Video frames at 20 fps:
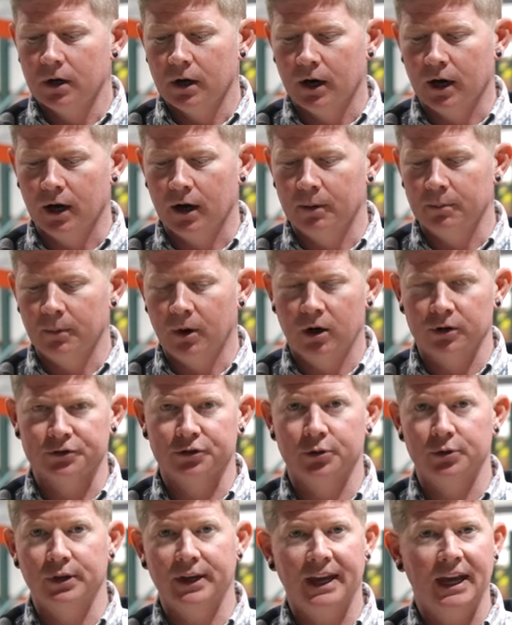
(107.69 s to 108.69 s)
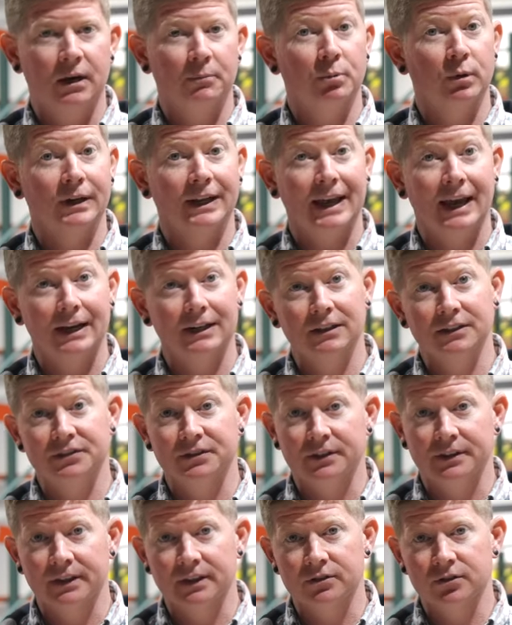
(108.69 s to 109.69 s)
Also, you can't put
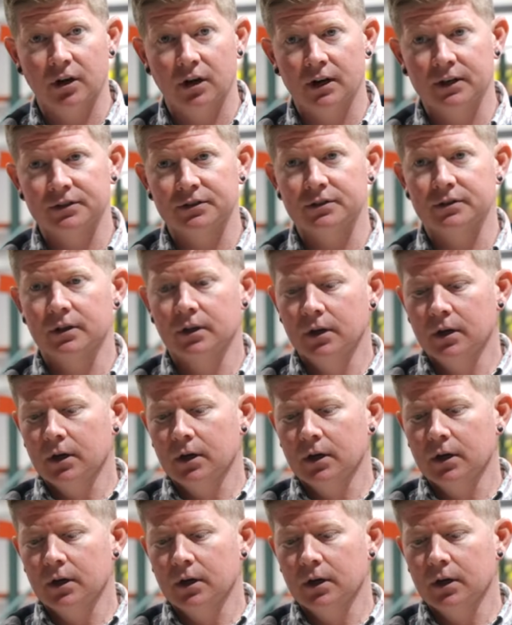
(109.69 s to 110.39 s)
catalysts in the exhaust.